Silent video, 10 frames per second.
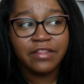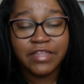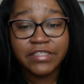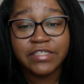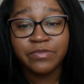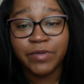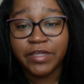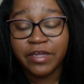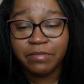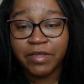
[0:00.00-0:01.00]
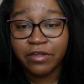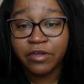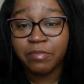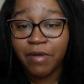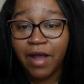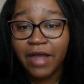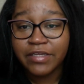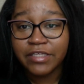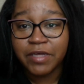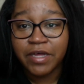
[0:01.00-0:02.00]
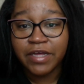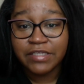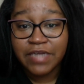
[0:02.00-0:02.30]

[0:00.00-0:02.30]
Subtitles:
this is really going to be a good practice because